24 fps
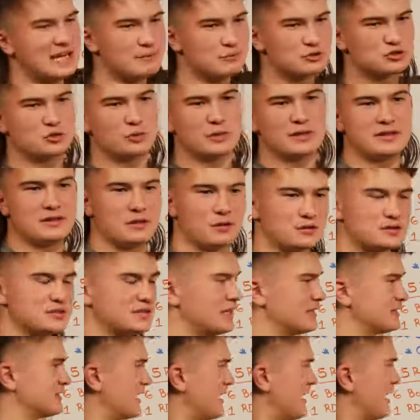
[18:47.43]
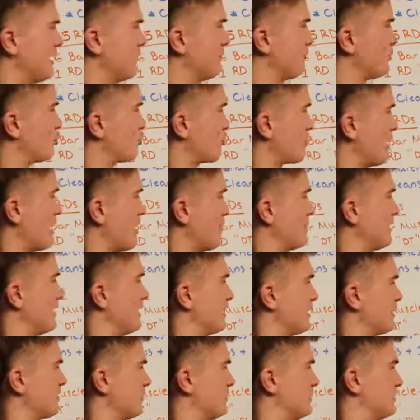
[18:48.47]
In between those sets, I am
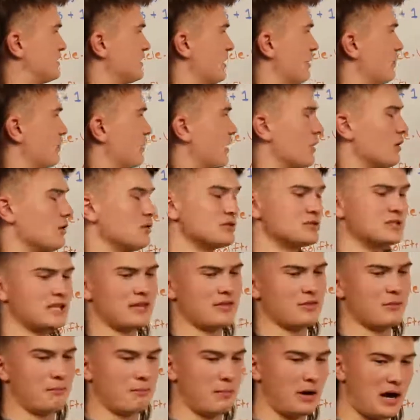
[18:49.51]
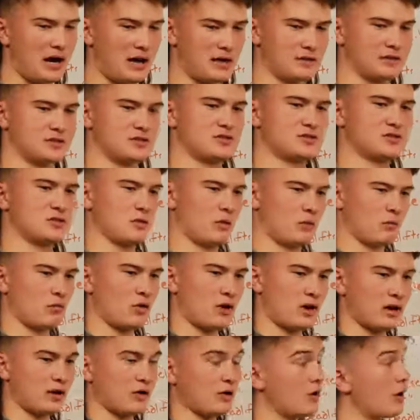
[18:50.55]
grabbing the dumbbells and the box, so I'm
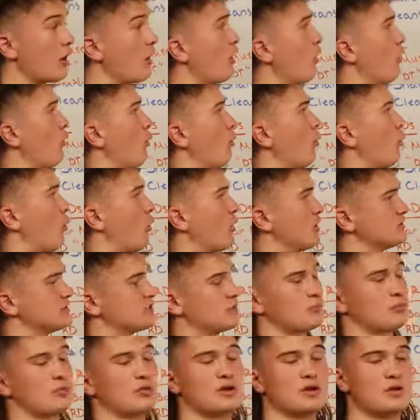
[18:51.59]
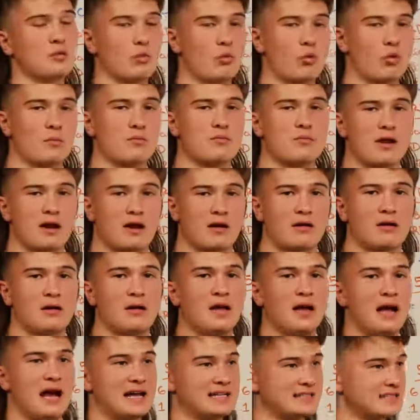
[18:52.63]
ready to go once I'm pretty warm there,
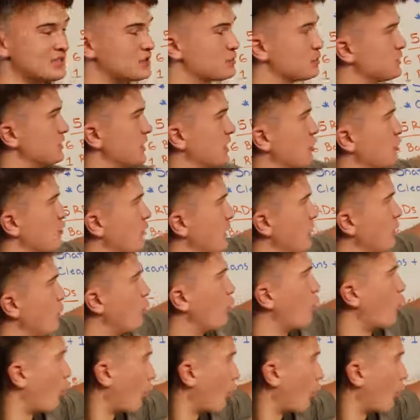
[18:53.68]
as this was a great